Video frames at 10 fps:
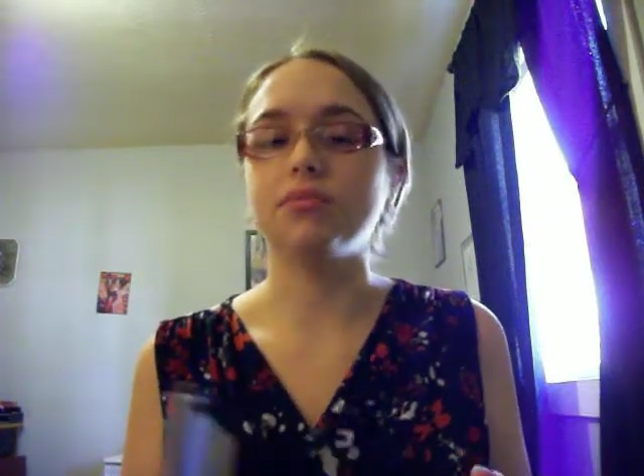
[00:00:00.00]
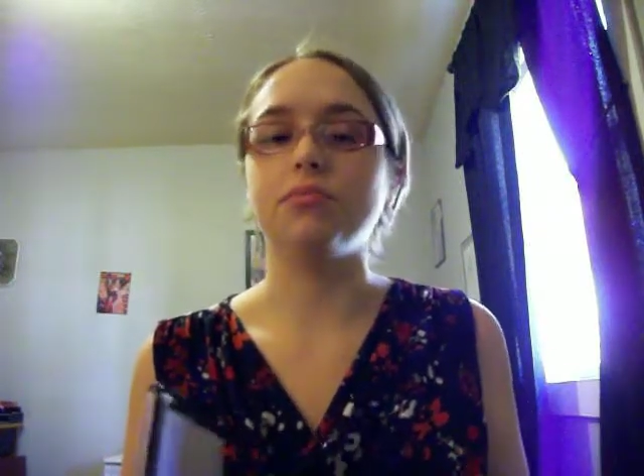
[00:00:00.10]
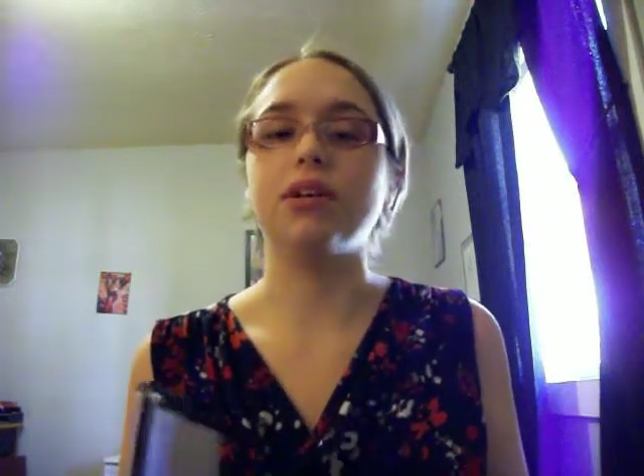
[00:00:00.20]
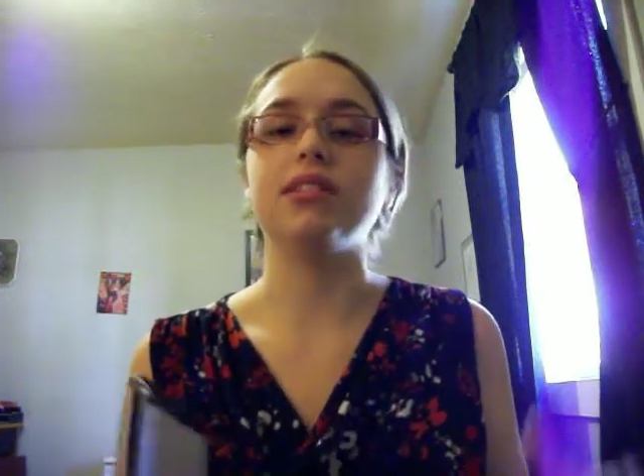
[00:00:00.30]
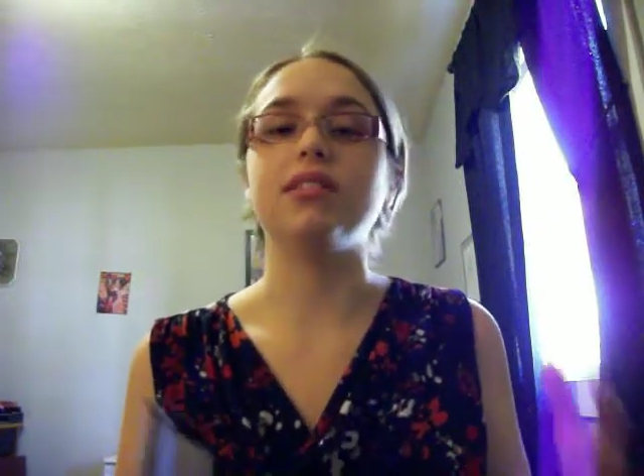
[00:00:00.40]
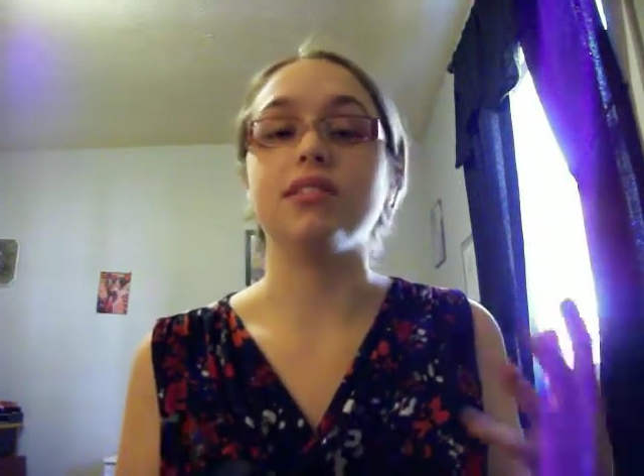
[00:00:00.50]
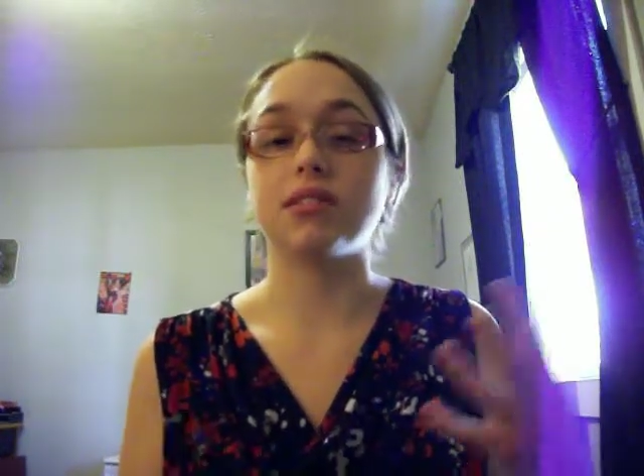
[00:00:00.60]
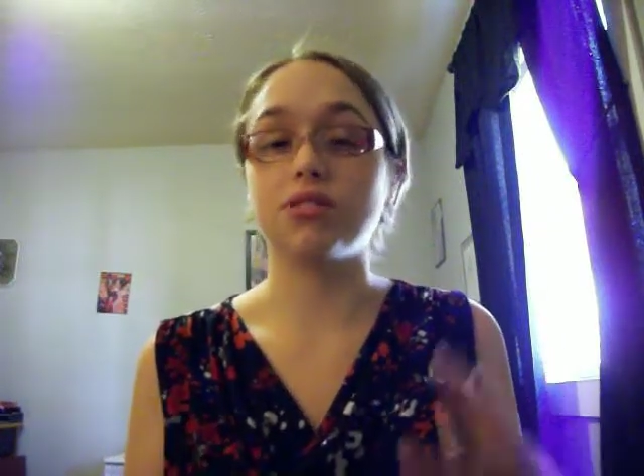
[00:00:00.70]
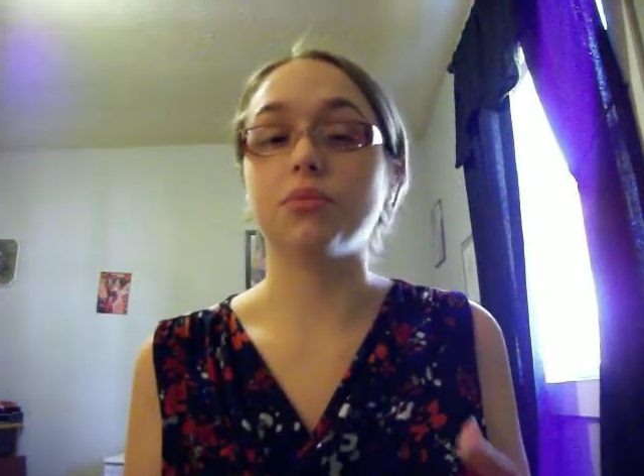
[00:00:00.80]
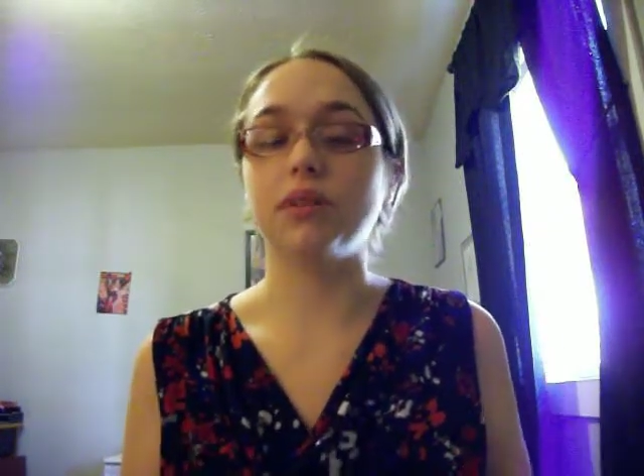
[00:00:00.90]
but they
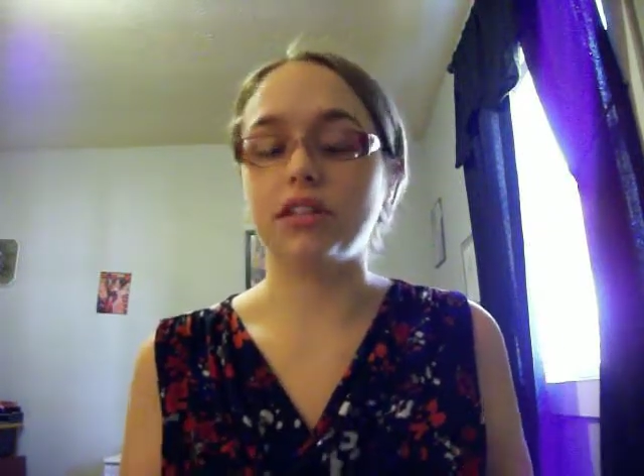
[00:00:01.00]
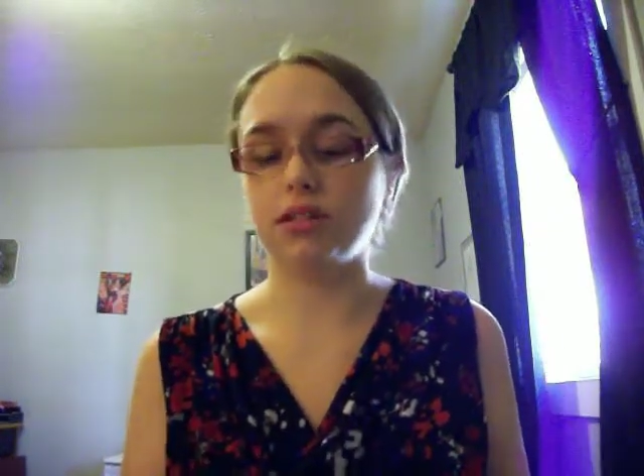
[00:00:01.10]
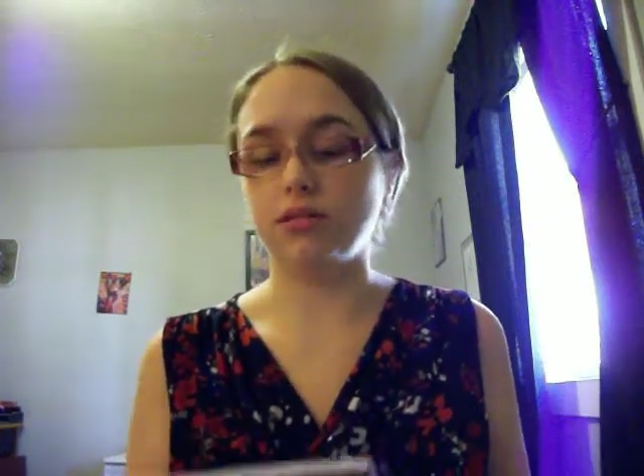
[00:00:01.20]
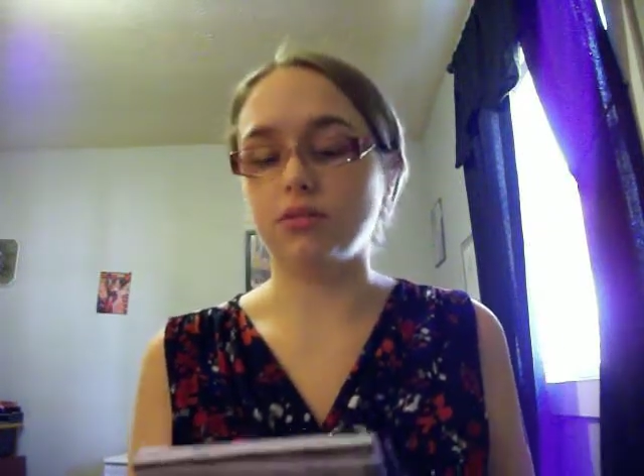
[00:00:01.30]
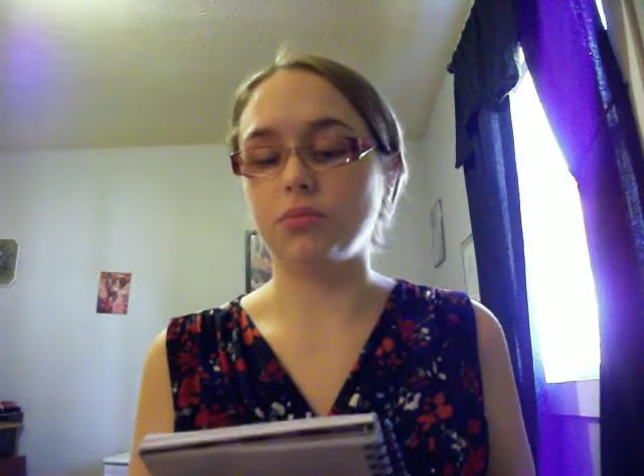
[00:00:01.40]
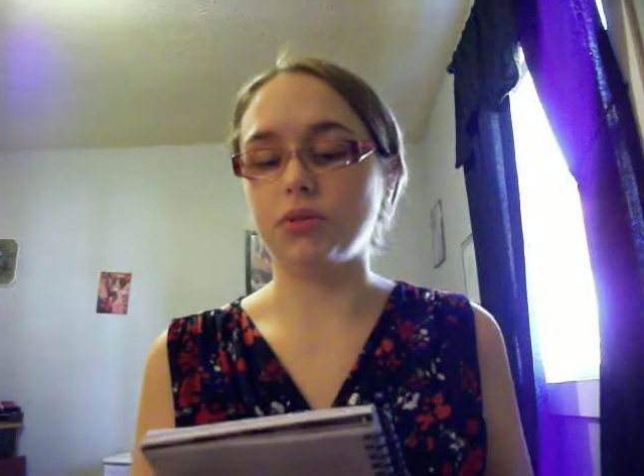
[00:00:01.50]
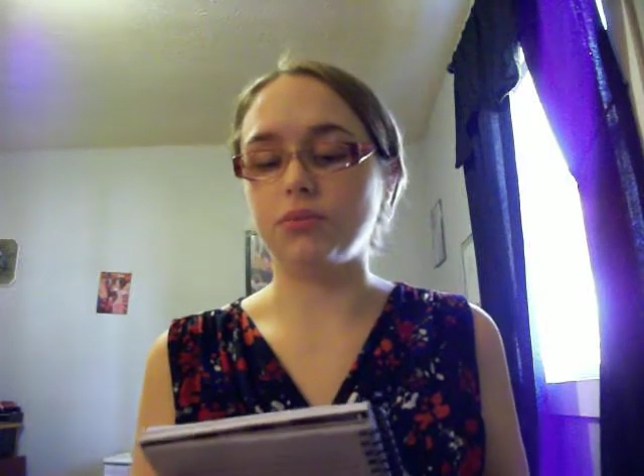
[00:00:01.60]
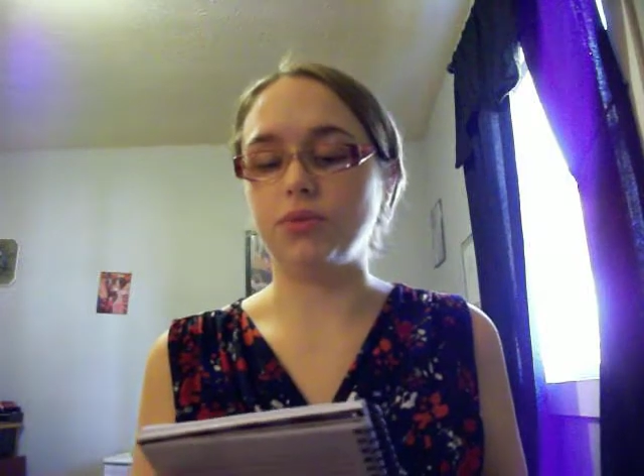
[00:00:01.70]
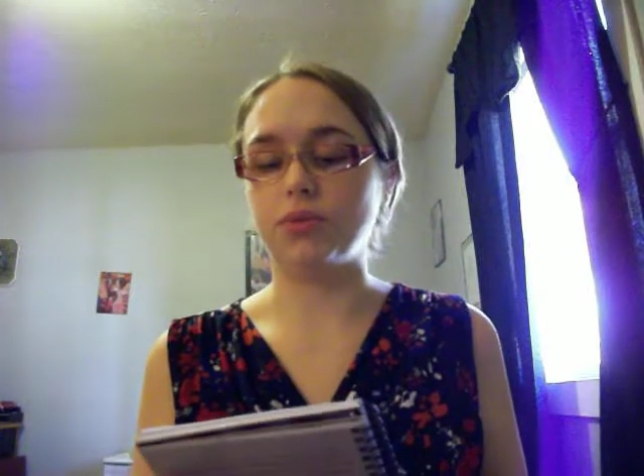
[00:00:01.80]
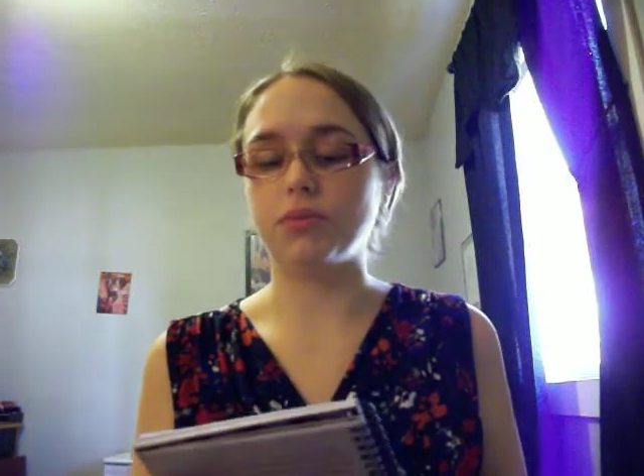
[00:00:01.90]
still make you a little bit
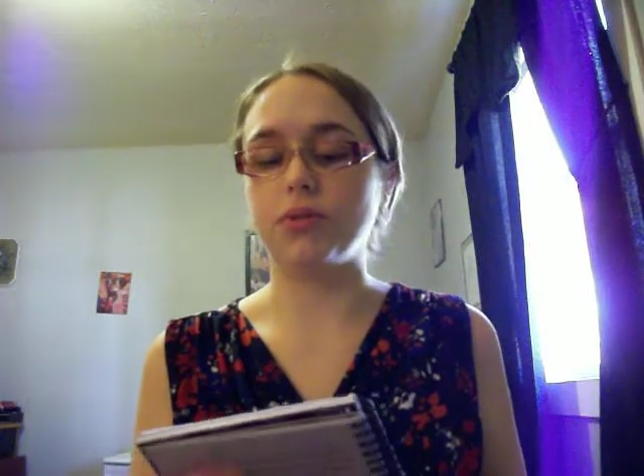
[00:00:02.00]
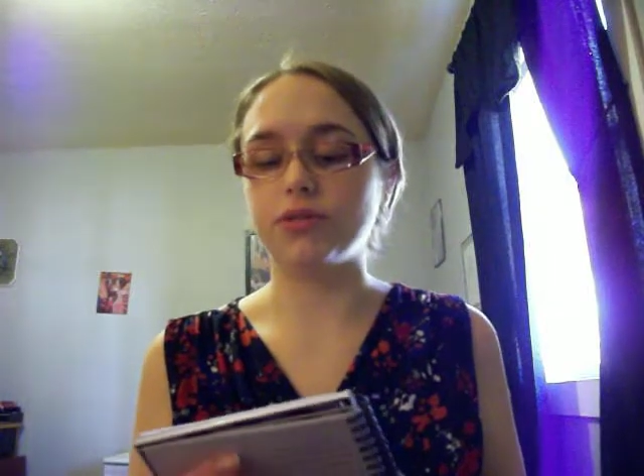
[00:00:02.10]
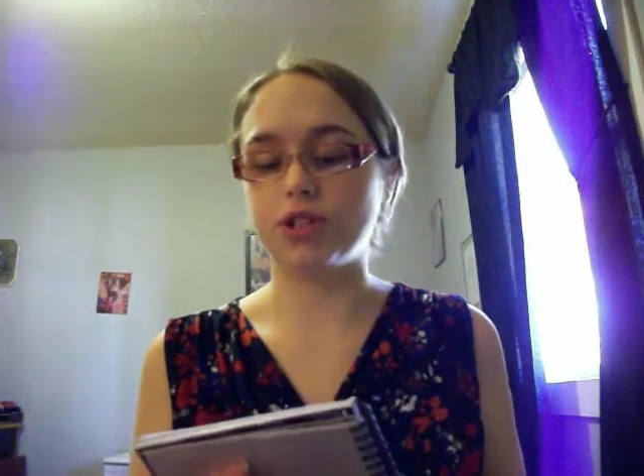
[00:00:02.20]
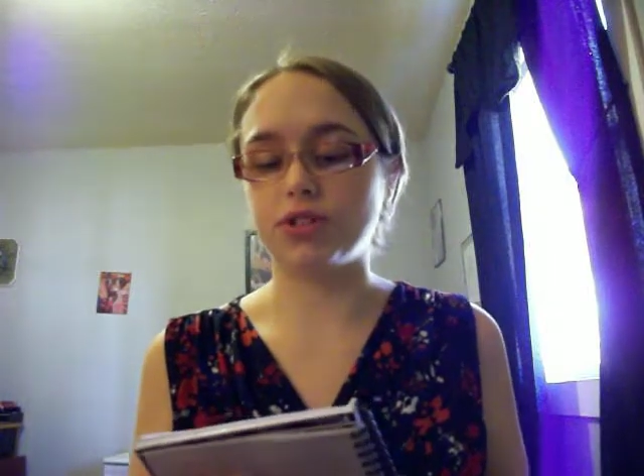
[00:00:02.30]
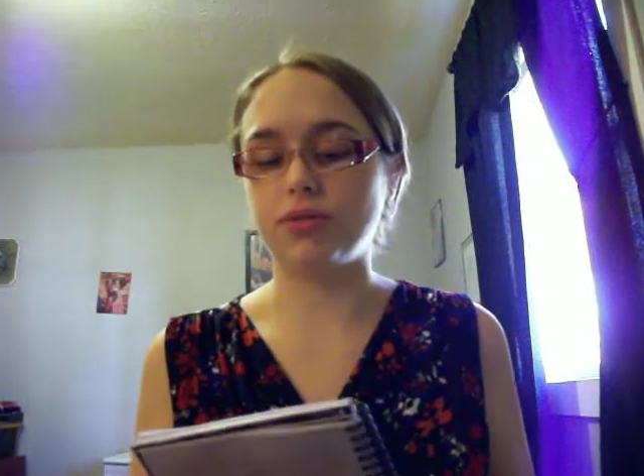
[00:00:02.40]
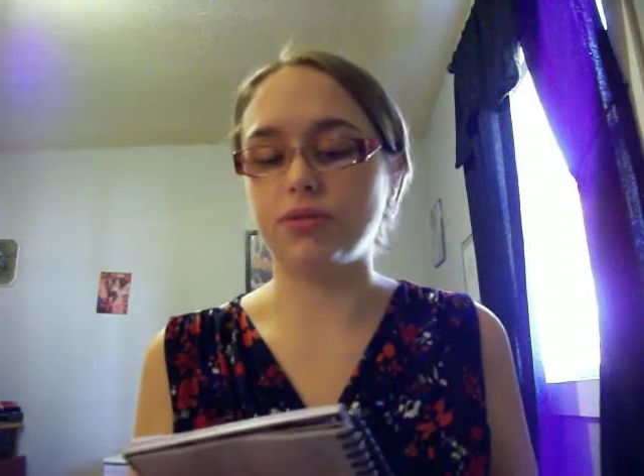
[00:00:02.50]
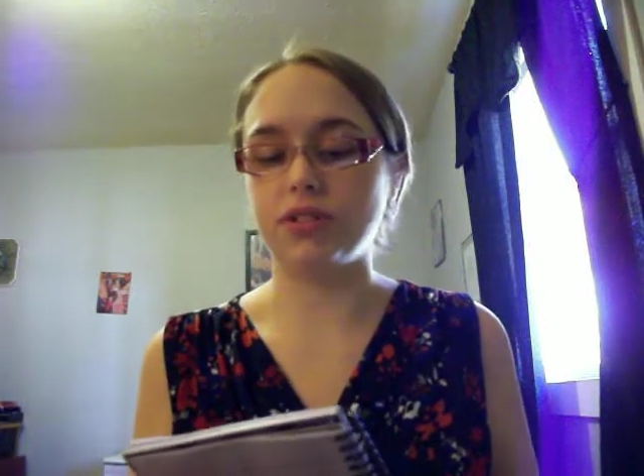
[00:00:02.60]
more emotional.